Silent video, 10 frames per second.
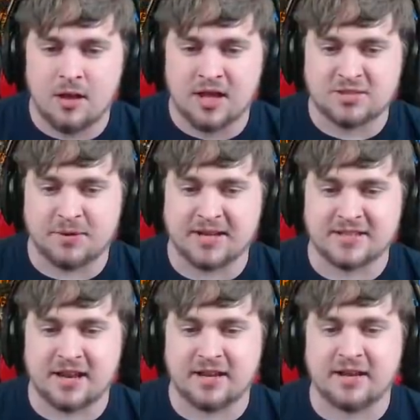because I
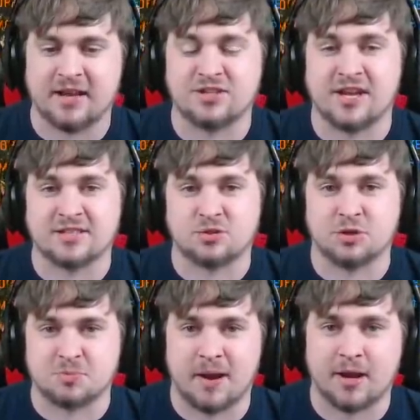didn't get a chance to
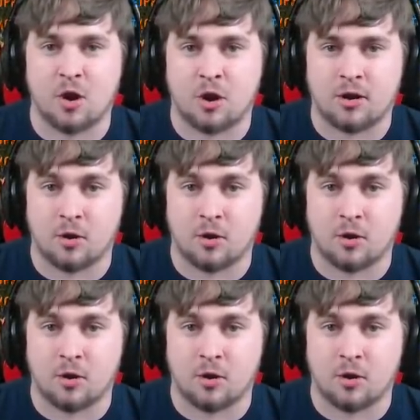switch my guard,